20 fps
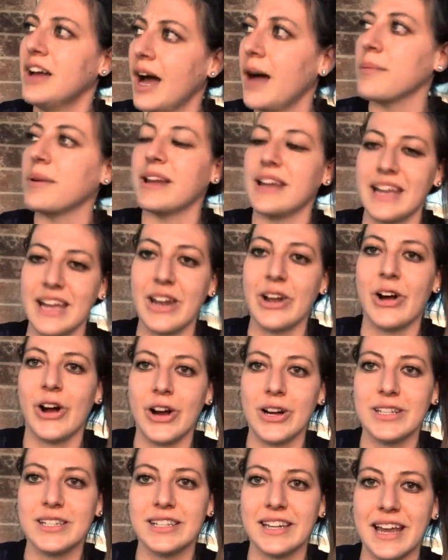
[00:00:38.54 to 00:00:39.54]
I'm gonna hit it
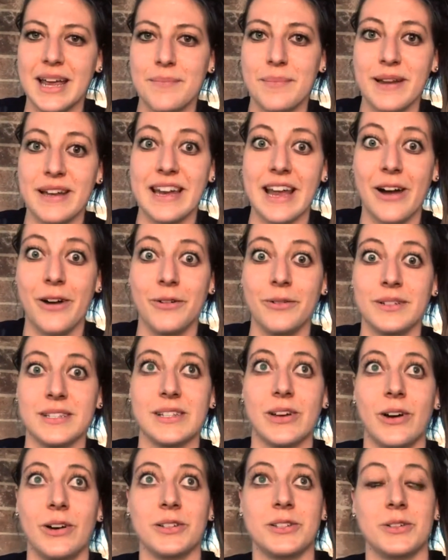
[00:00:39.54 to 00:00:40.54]
hard today. But now it
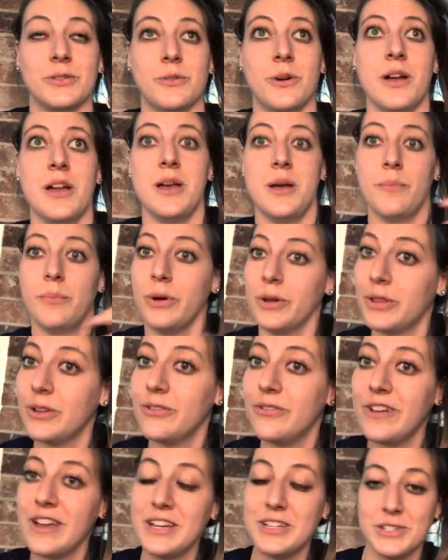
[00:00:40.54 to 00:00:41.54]
was also put the
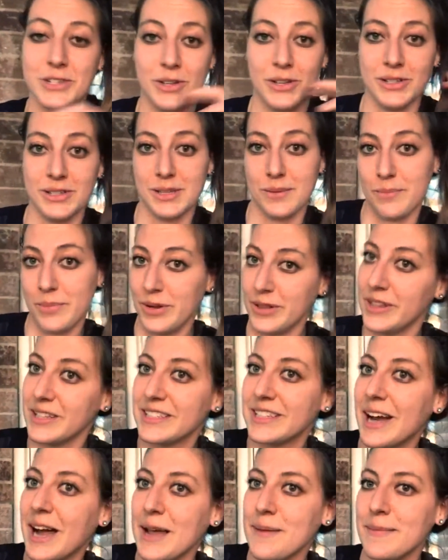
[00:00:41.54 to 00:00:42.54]
facials and put the
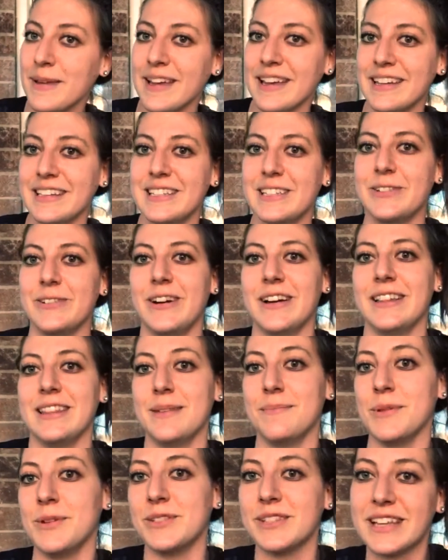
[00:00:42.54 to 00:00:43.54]
timing into it and
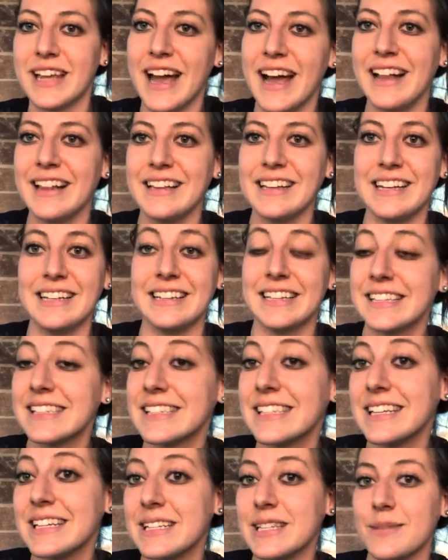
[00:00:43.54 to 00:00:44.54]
the musicality,
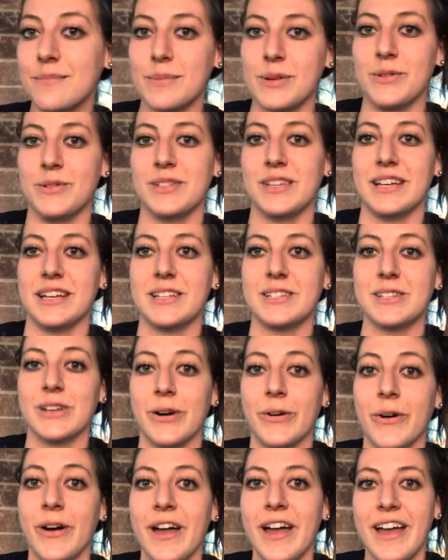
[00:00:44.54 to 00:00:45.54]
listening to the music.
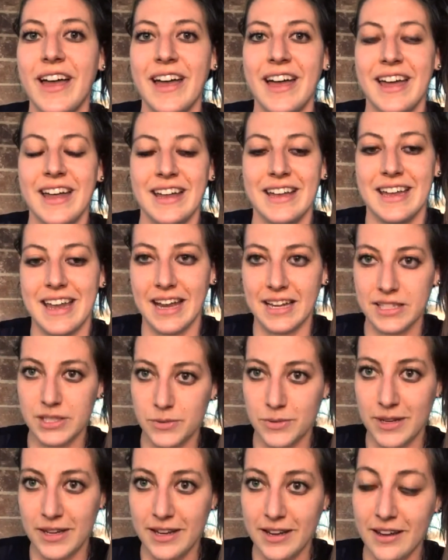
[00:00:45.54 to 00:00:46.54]
So next
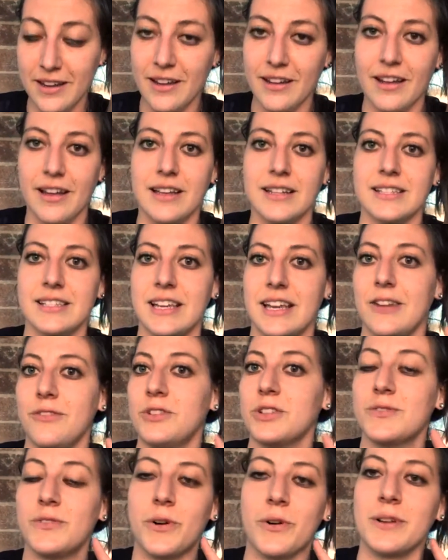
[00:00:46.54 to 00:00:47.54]
week, instead of
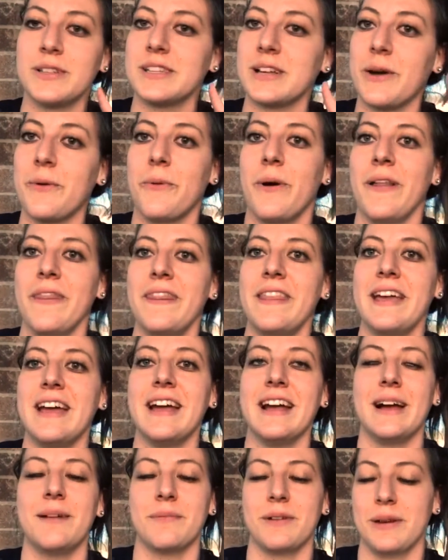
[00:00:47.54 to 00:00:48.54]
just focusing on one
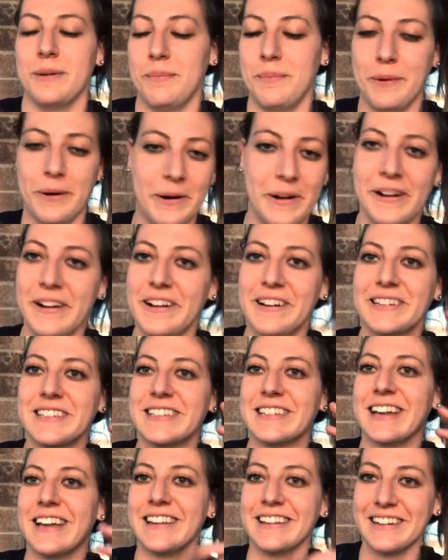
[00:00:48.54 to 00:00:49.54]
thing, I'm gonna put it all
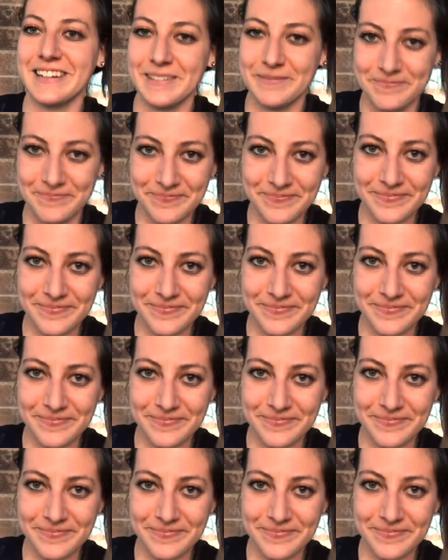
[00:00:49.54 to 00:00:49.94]
together.